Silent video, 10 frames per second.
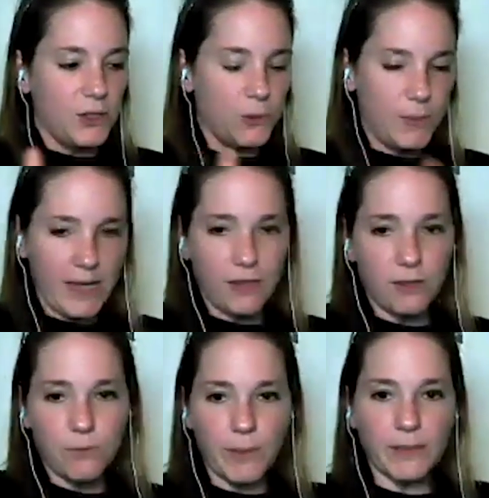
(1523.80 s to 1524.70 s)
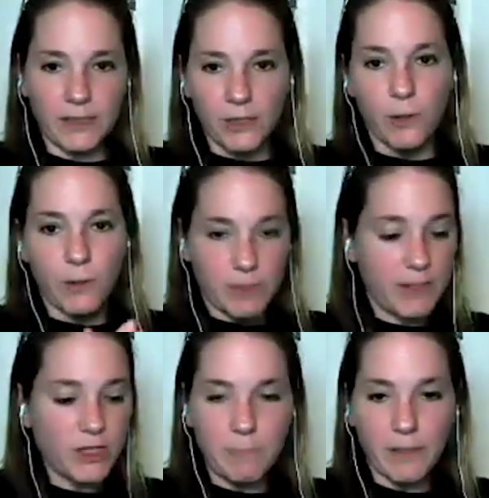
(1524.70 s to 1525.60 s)
you get through building, you
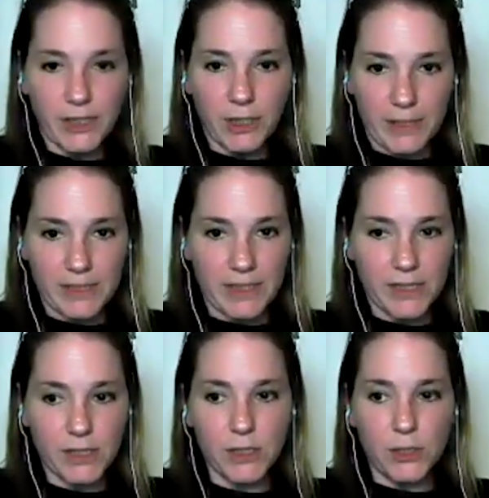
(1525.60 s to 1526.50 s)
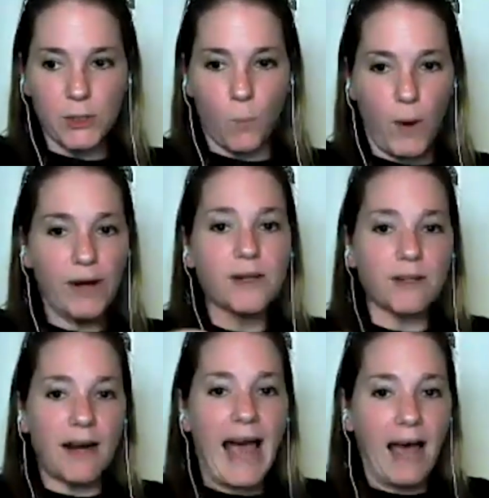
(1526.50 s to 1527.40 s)
know, especially in building your business,
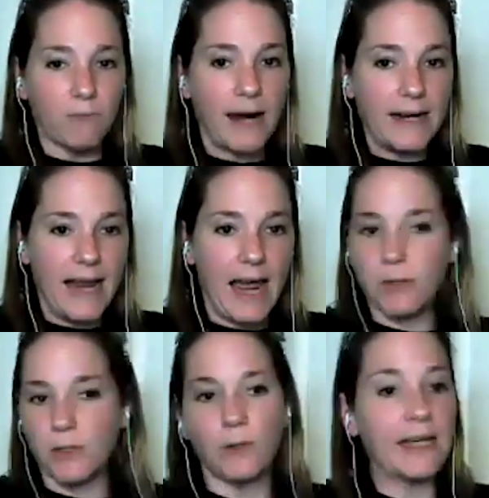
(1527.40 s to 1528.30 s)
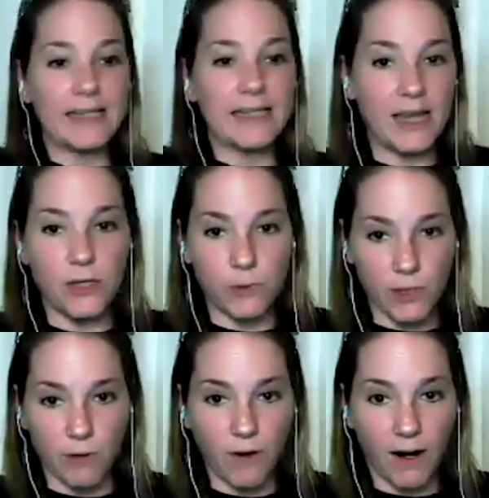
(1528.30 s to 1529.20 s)
where you're at right now is only going to take
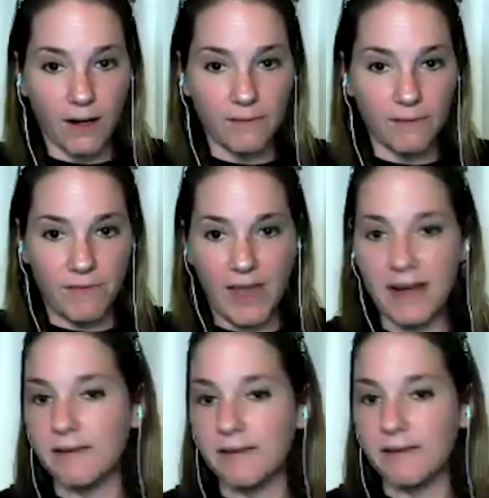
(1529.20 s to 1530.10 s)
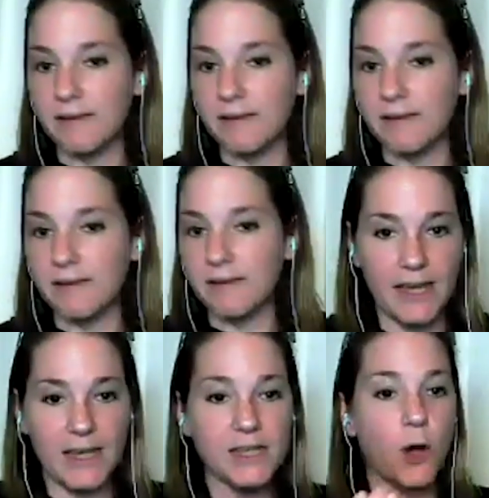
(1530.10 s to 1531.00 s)
you so far. Then
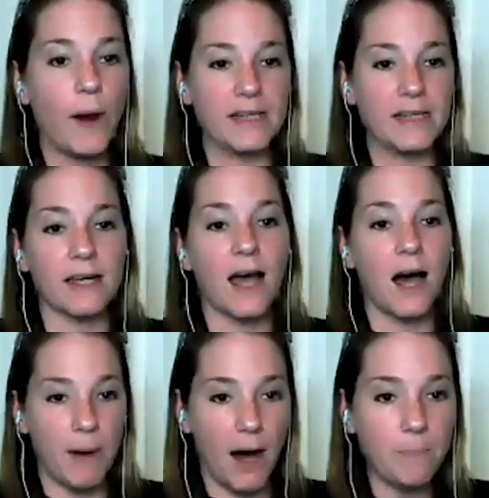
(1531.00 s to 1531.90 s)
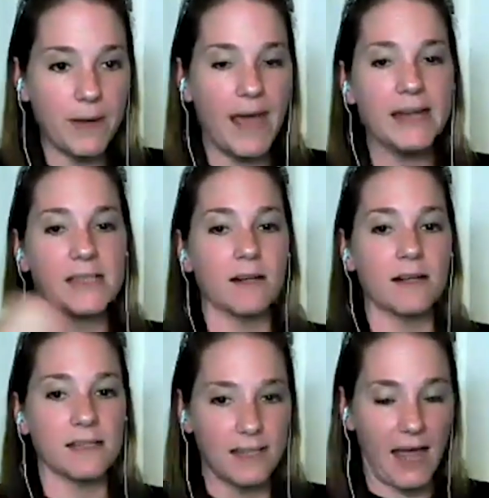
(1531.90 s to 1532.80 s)
something is going to come up and
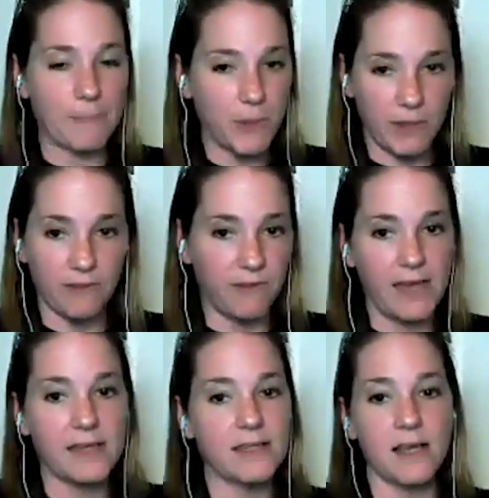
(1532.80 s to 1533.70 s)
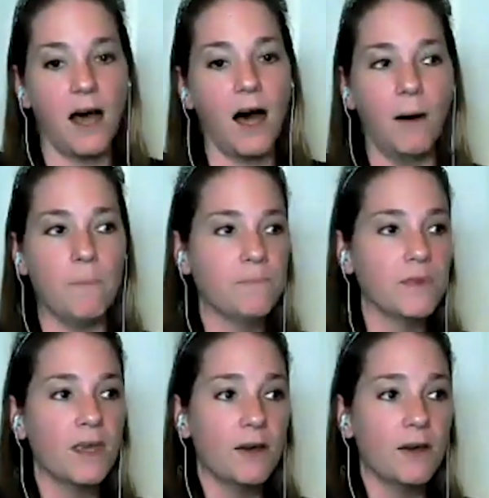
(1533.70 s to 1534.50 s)
it's going to slap you in the face. Um,